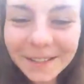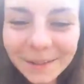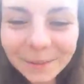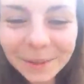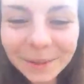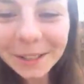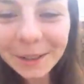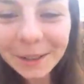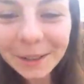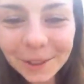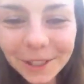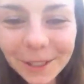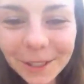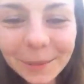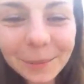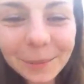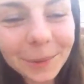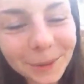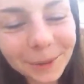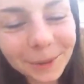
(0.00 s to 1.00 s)
because it's a
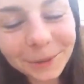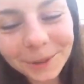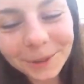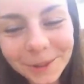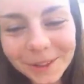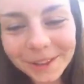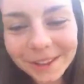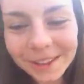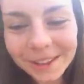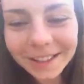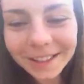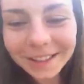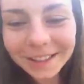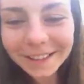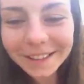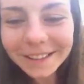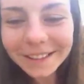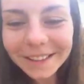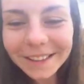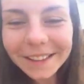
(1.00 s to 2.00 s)
really, really
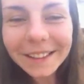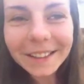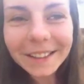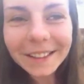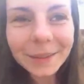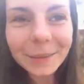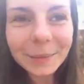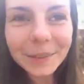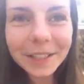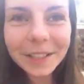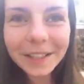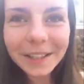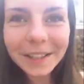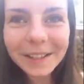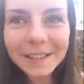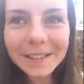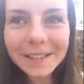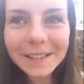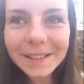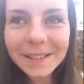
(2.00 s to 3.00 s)
beautiful thing.
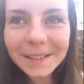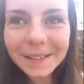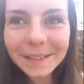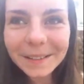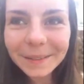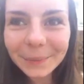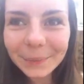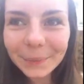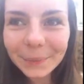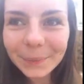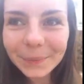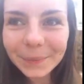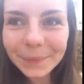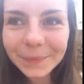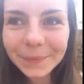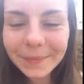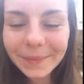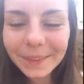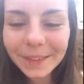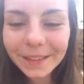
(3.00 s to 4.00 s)
Because
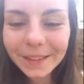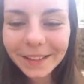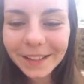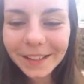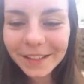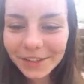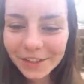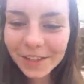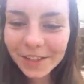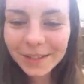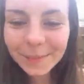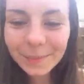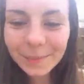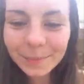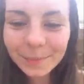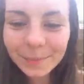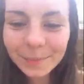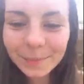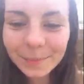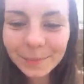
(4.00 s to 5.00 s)

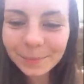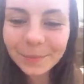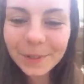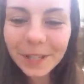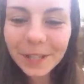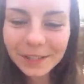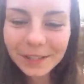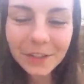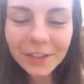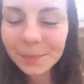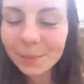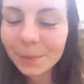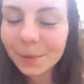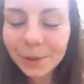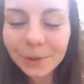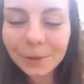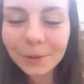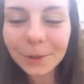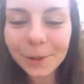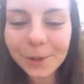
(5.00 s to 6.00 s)
it's just it's just
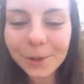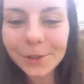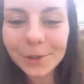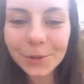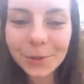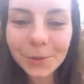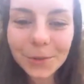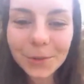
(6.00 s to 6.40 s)
beautiful to do